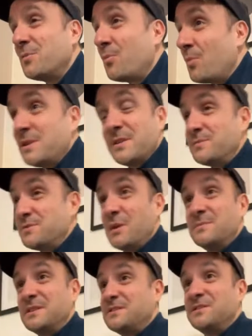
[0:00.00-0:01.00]
we
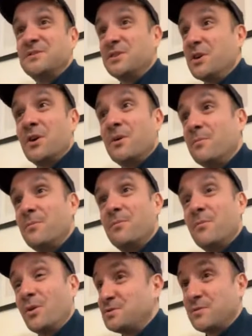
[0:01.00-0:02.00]
sometimes listen to
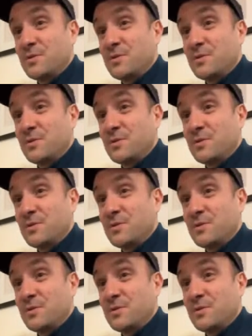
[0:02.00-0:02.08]
lots